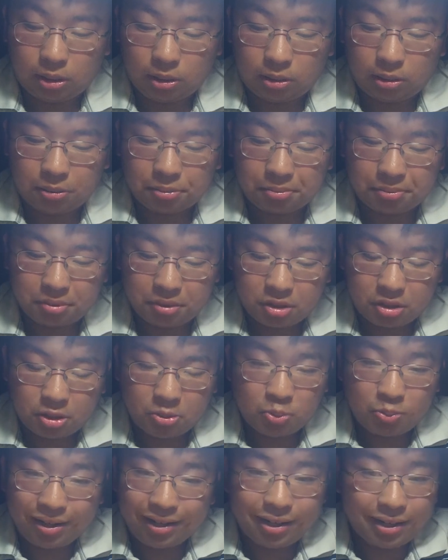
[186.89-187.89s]

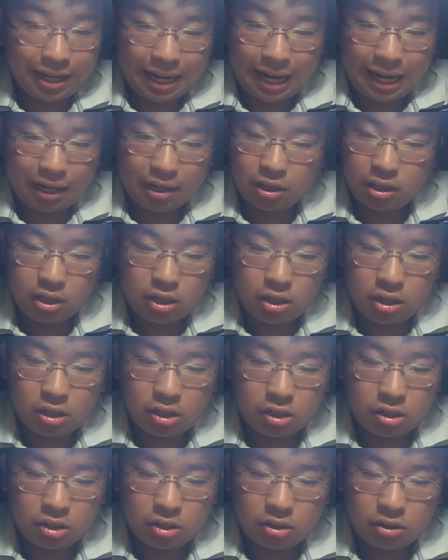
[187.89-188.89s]
Some weird
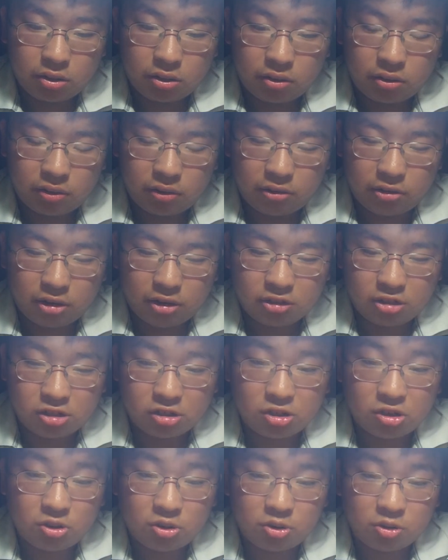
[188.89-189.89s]
cases, as
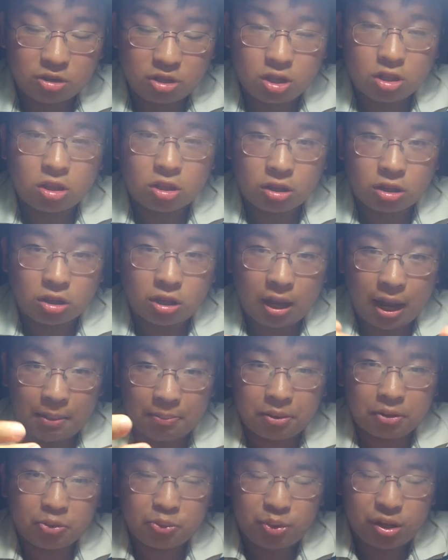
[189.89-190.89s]
you know, this
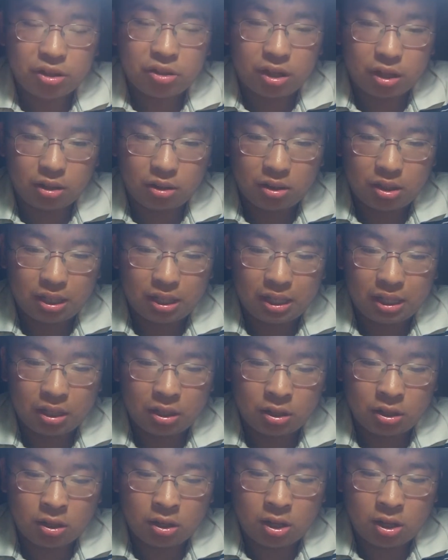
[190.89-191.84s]
happened recently.